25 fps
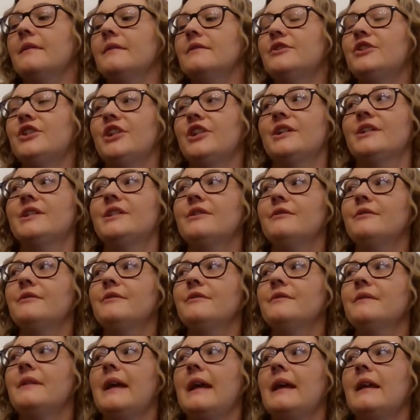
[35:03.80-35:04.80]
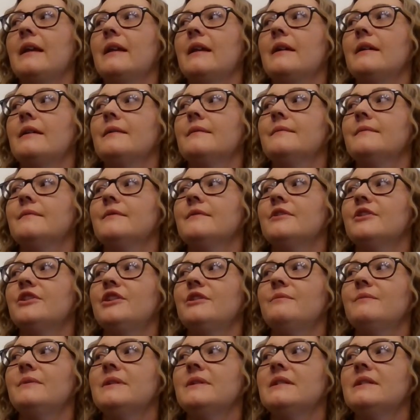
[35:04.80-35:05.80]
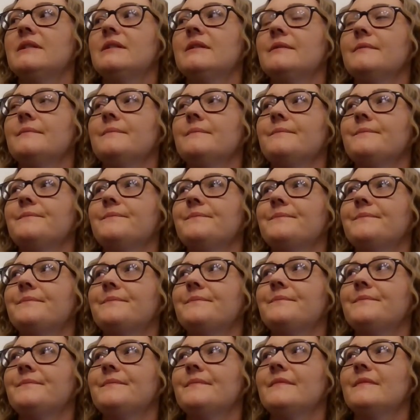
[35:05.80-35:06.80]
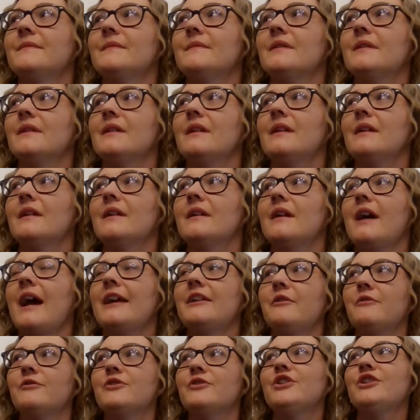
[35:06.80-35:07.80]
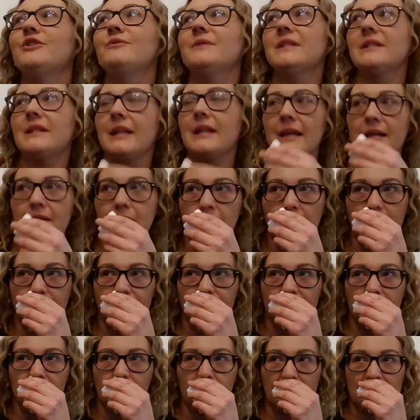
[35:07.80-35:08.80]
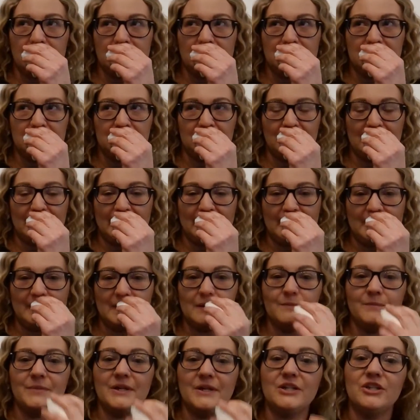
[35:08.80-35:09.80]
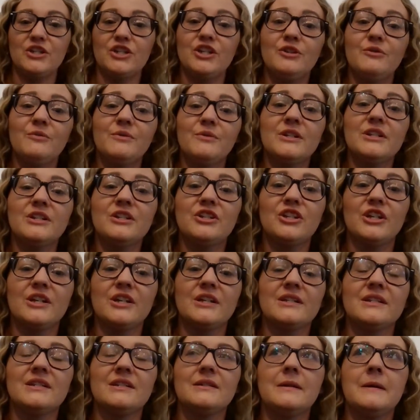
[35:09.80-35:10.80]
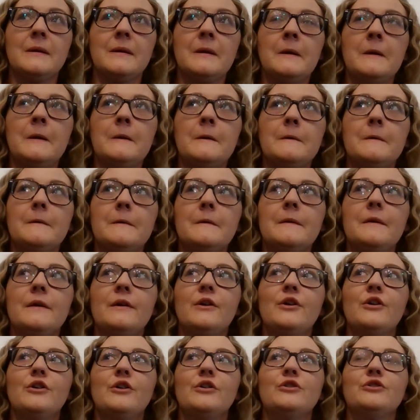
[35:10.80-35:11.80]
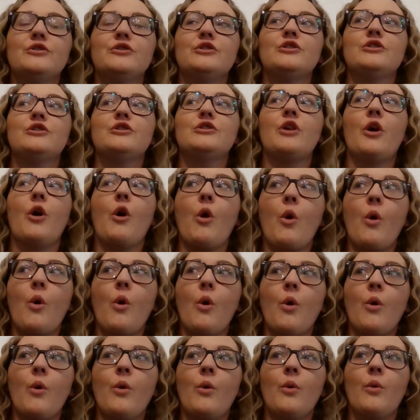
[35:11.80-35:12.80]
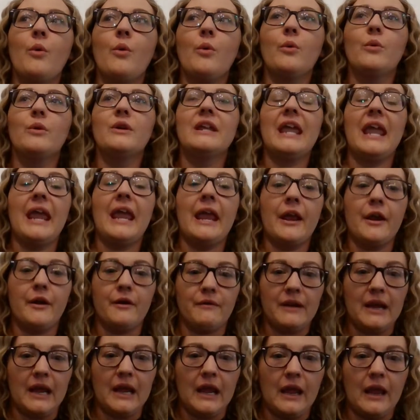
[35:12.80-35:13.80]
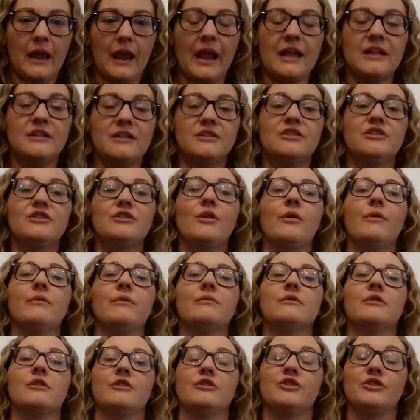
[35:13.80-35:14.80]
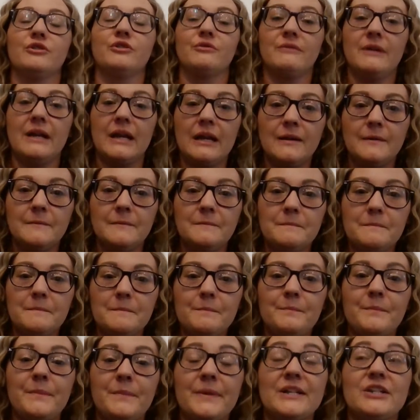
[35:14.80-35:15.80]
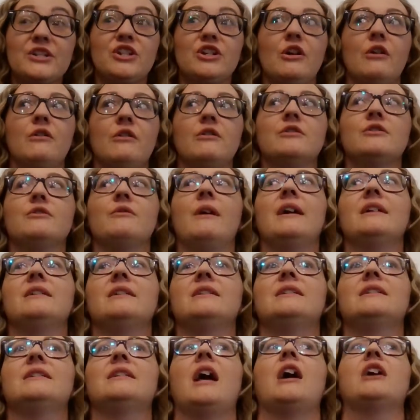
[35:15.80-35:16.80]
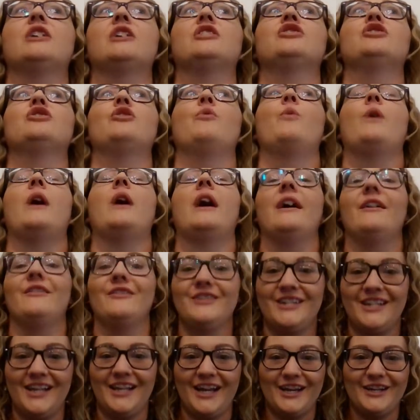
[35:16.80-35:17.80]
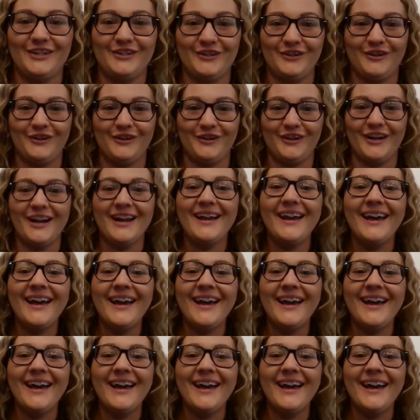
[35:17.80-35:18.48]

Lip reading: just her like she was I know she was like not even quite 2 yet, but she was just so caring and so nurturing, but she also had such a wild side to her